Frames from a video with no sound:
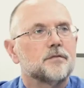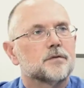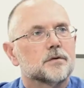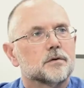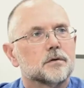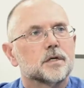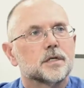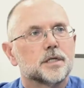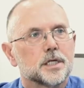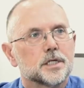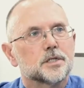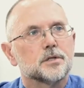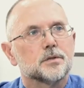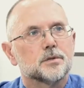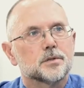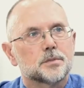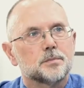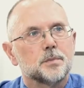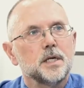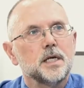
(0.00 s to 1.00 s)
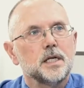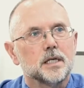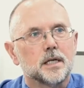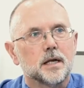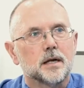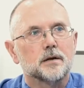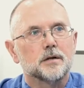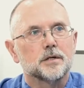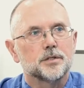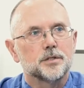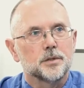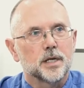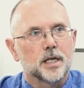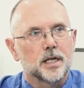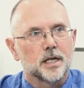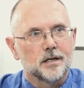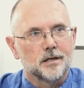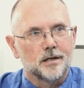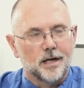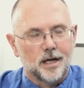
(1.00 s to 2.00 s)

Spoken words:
for additional speed there as you get in,